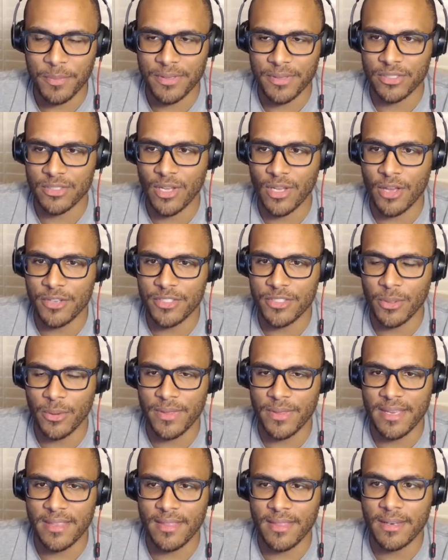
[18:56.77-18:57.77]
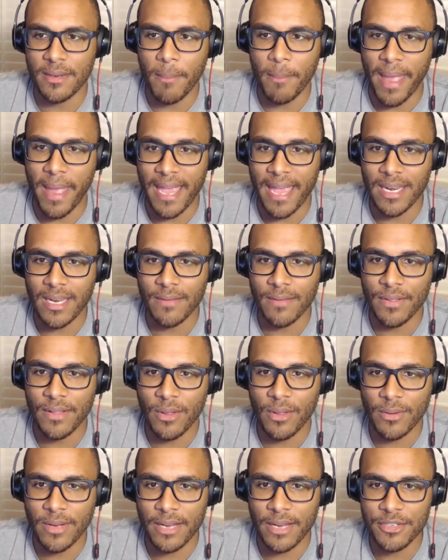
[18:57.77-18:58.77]
but there's also the the demand of the
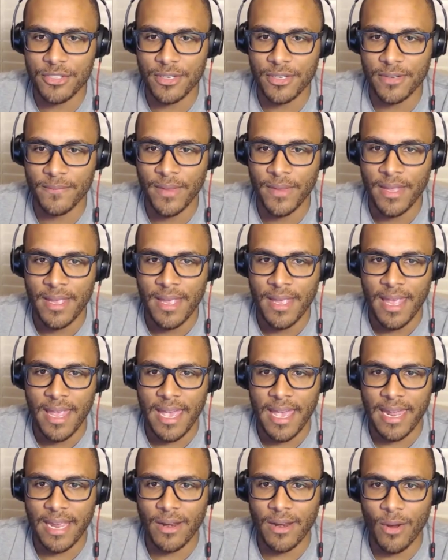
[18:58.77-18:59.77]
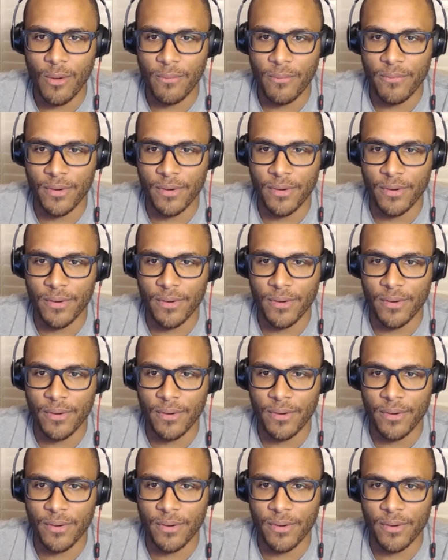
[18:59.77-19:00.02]
location. And I know mm-hmm.